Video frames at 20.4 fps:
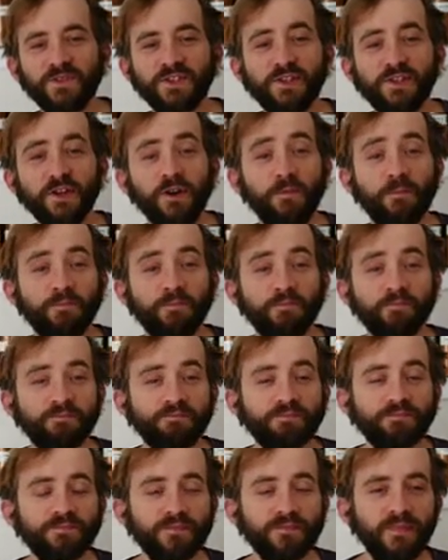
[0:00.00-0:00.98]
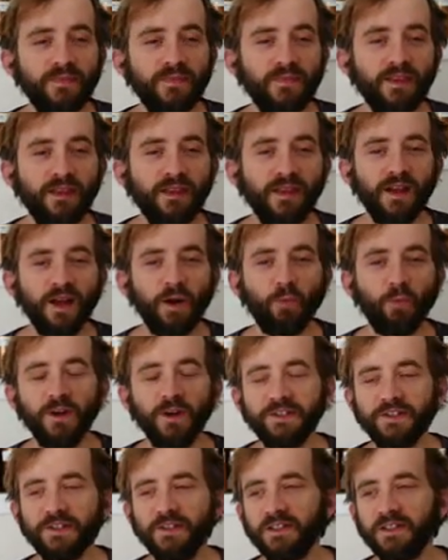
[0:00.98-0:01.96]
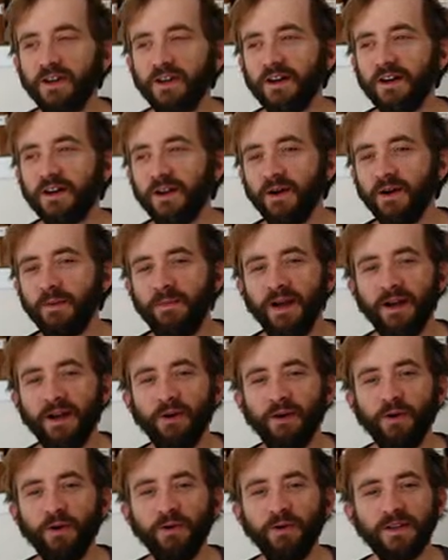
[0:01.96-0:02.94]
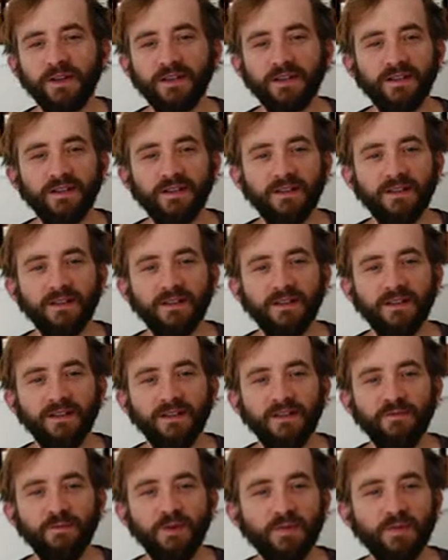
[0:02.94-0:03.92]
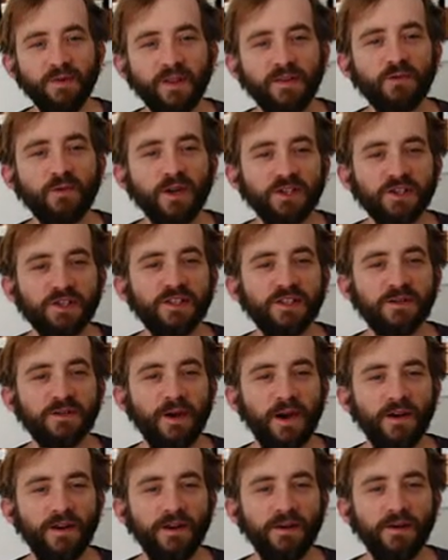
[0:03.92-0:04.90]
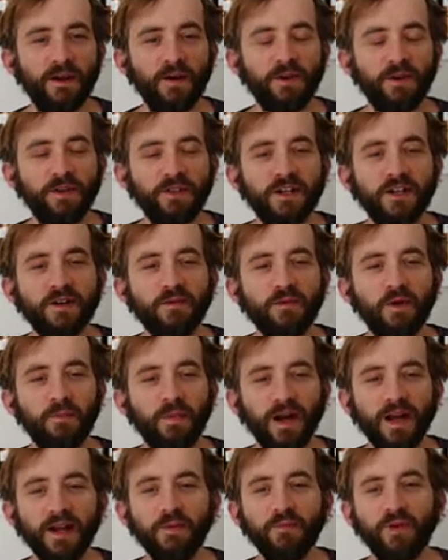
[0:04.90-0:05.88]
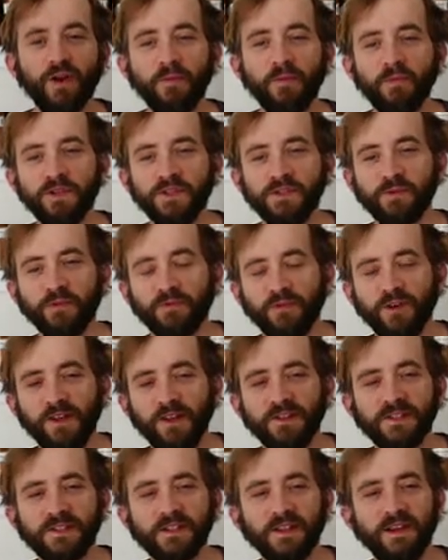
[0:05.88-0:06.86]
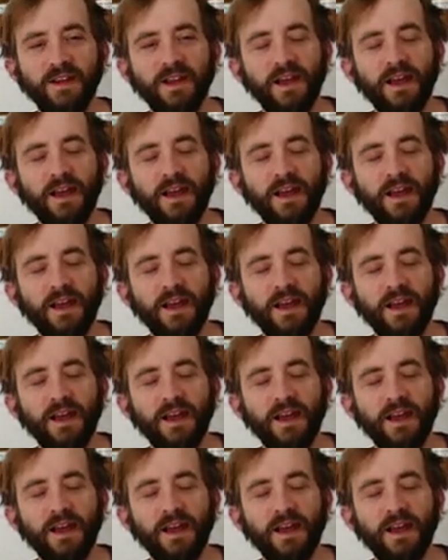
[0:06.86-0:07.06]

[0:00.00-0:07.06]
So I want to talk about, if people have questions about it, I want to talk about buying properties with friends.